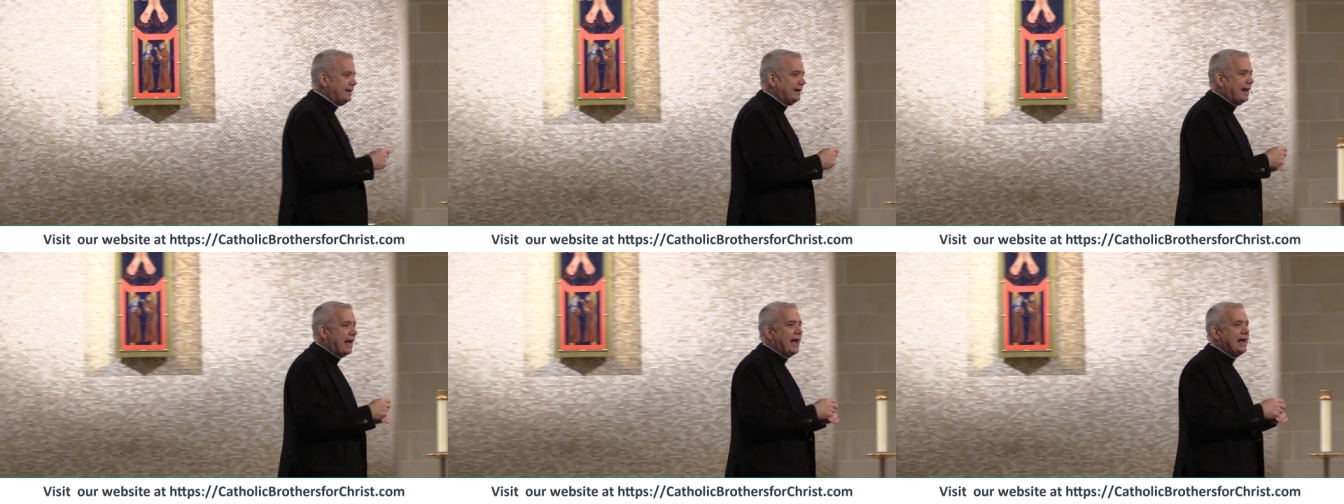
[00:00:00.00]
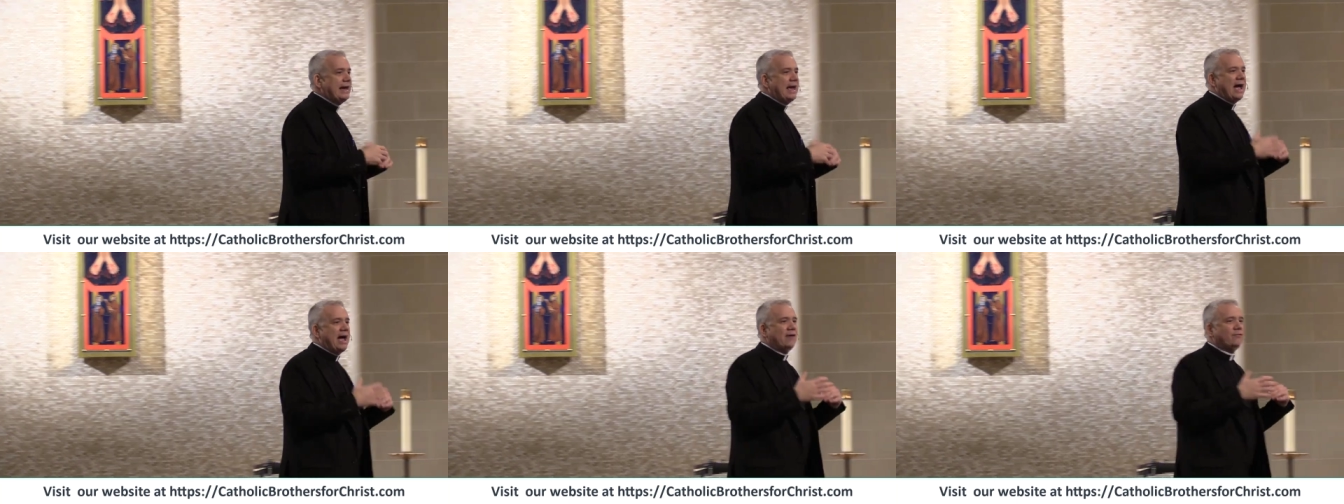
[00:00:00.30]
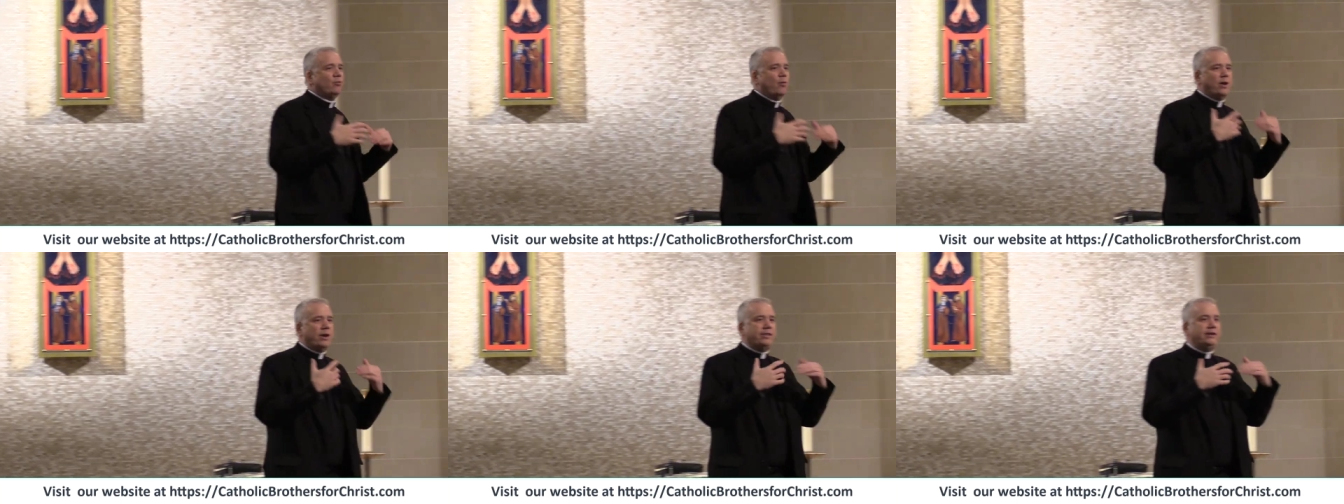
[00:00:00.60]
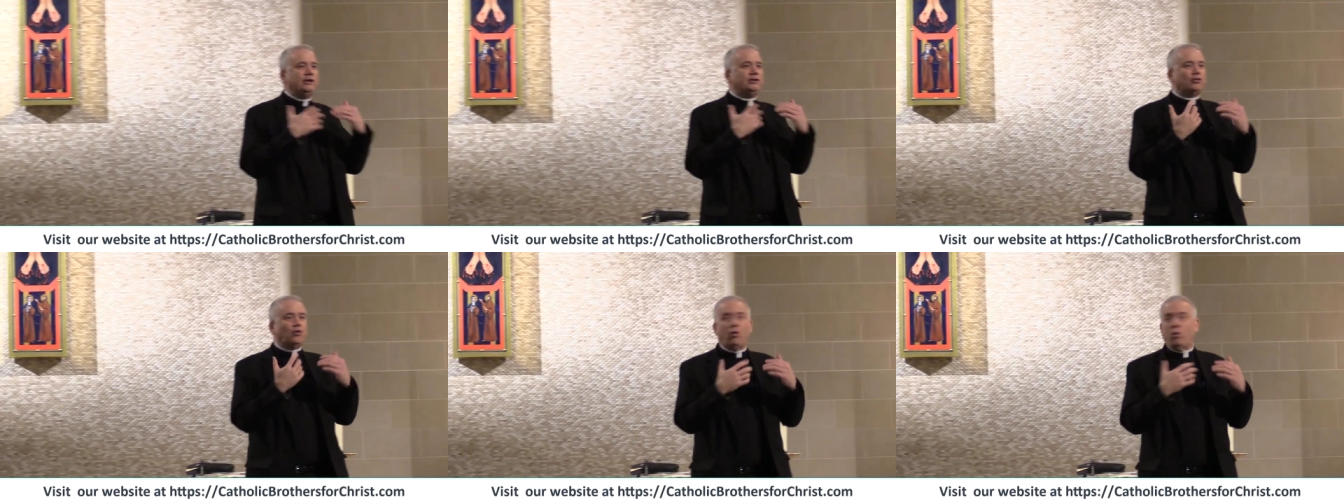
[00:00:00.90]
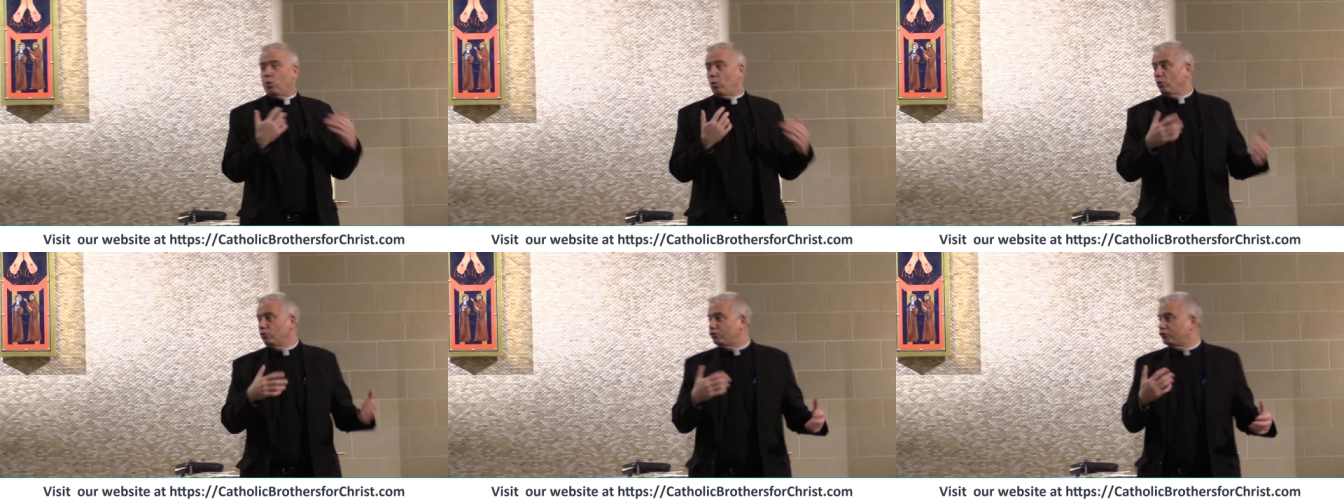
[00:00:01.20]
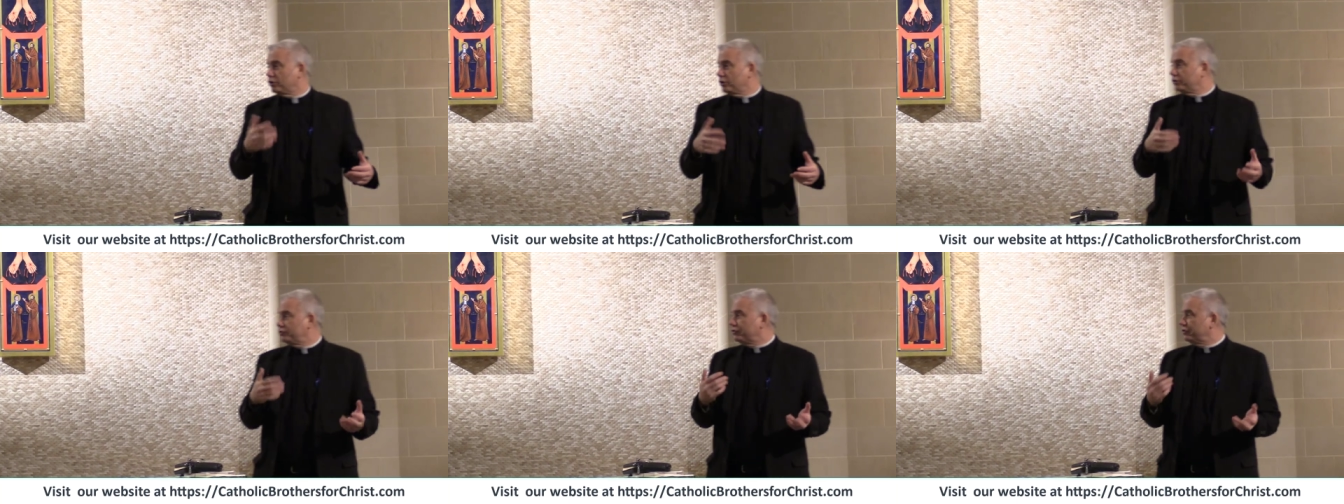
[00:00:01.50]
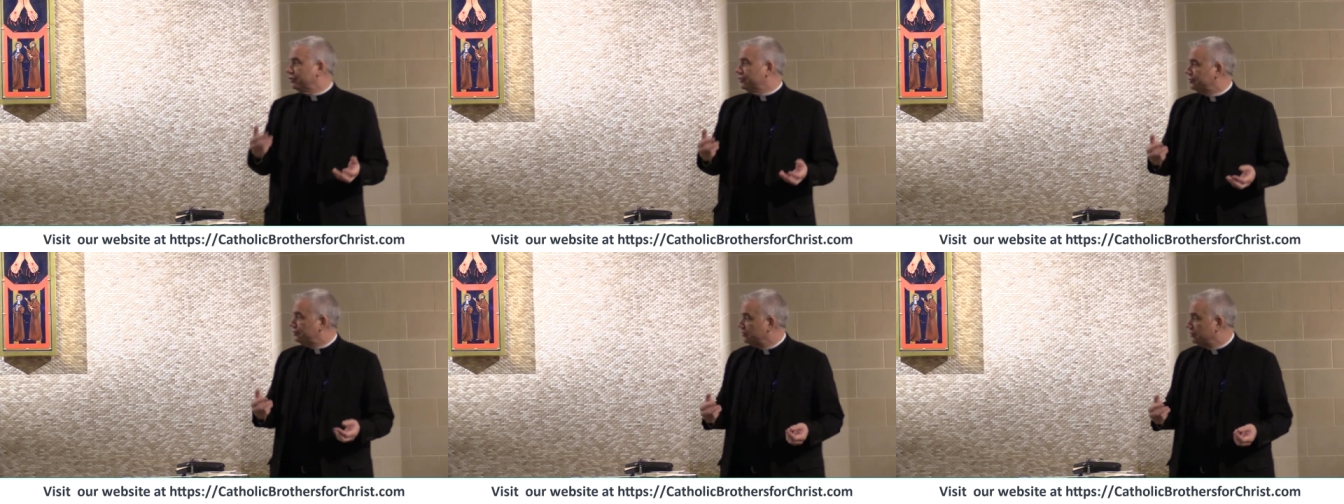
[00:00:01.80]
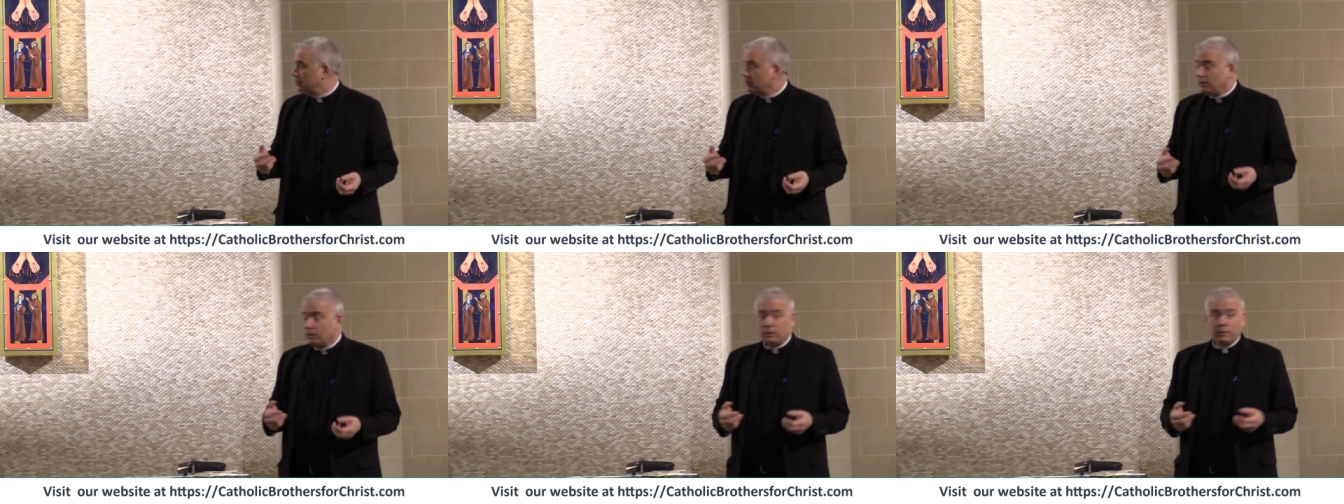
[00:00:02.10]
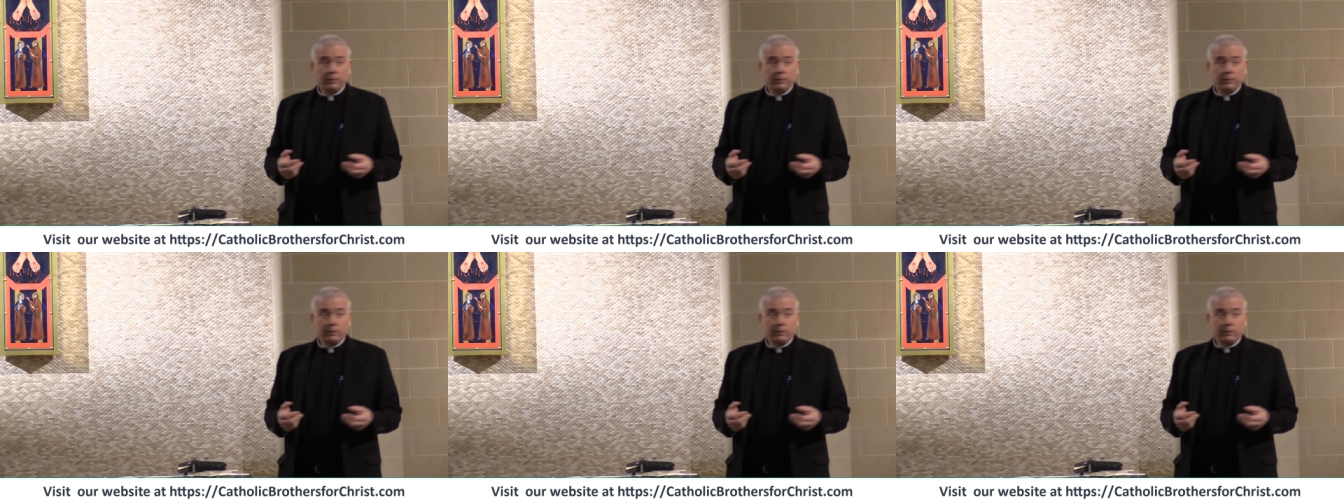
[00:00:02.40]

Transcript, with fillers: and I have one of these old churches